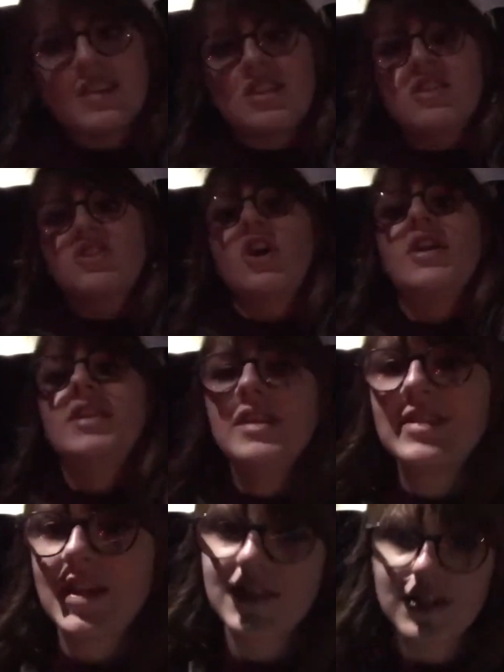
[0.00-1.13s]
to the
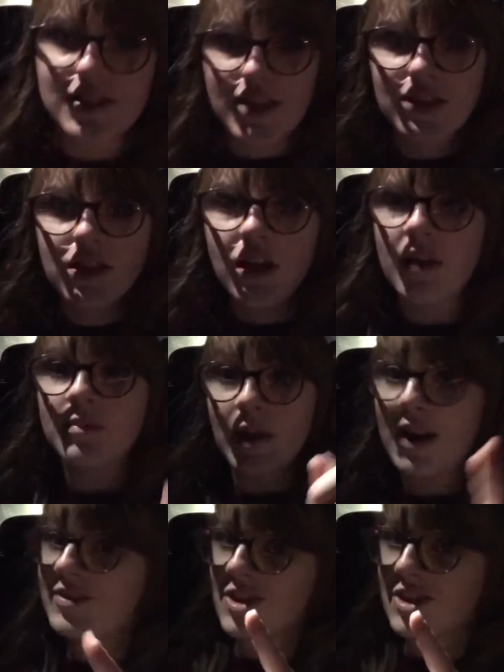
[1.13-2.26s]
Chinese, as I said, but
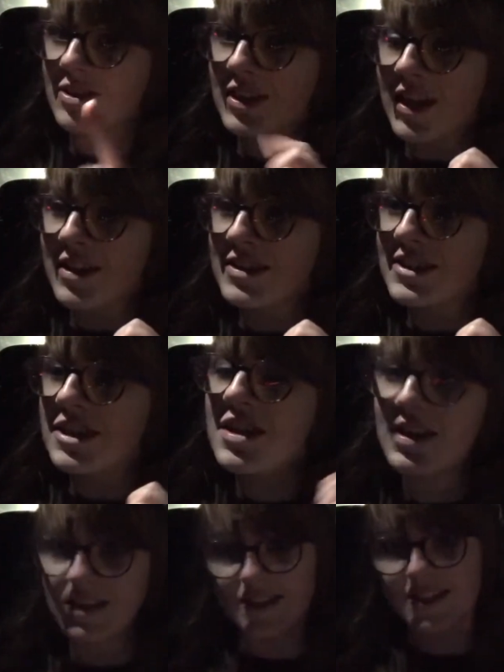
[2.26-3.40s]
I've just realised
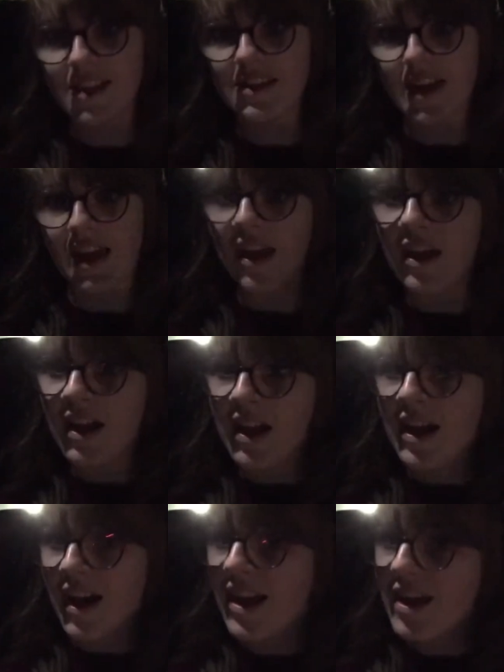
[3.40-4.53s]
it's Sunday.
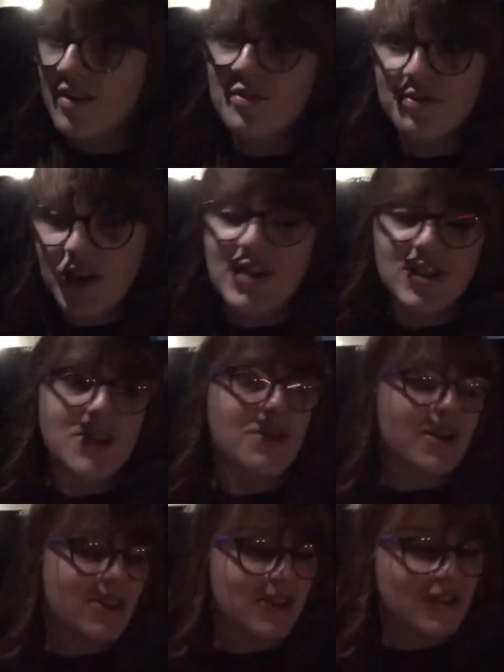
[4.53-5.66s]
I have French
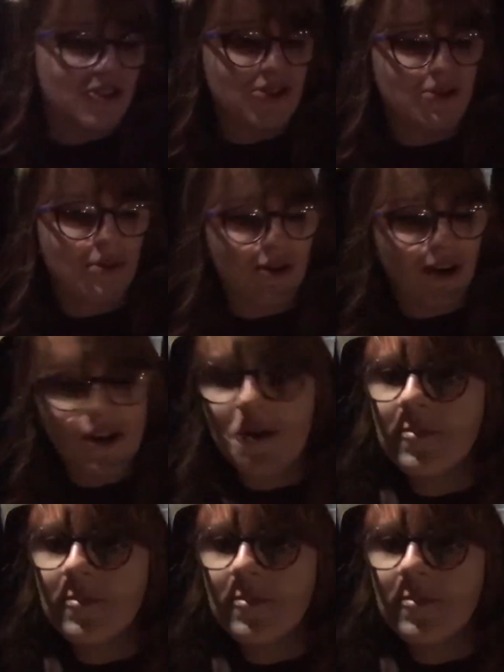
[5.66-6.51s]
homework that's due tomorrow.